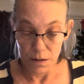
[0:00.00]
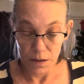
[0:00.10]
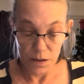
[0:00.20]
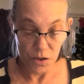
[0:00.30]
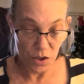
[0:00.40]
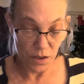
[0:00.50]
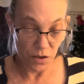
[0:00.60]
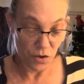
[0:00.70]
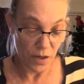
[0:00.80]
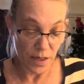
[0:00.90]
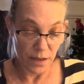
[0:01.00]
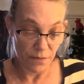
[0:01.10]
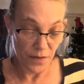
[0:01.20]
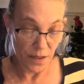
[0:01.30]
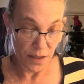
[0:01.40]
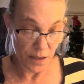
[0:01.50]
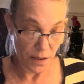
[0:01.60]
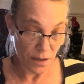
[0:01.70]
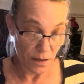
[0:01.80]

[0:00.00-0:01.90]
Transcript: It's just trying to find